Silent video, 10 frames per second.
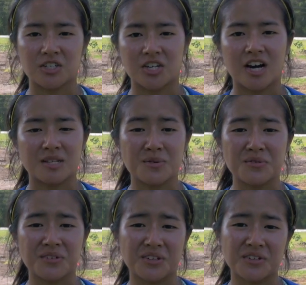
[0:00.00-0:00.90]
Schaad has been
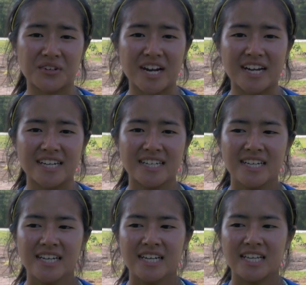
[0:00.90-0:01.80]
really great.
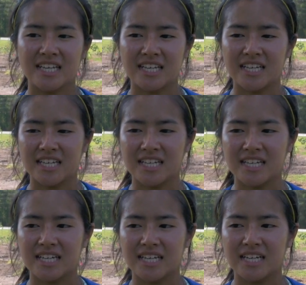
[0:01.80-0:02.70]

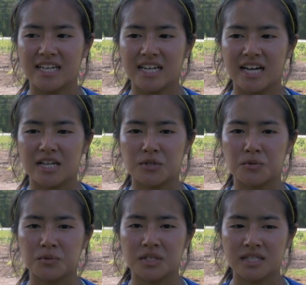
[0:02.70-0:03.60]
He has
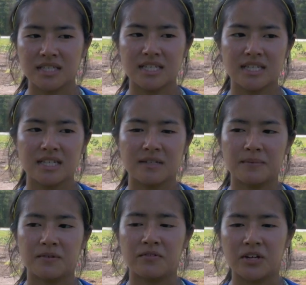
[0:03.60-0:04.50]
really
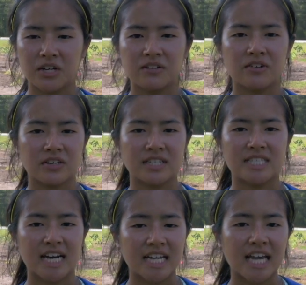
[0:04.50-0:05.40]
been very, very
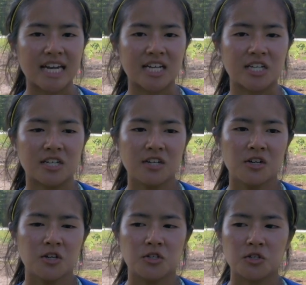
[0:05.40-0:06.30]
dedicated
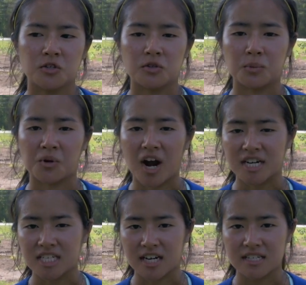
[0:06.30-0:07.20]
to the
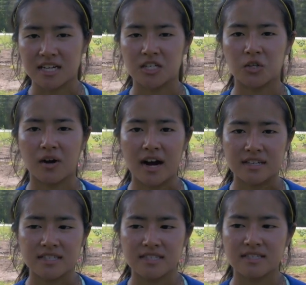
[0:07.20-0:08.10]
project and to us.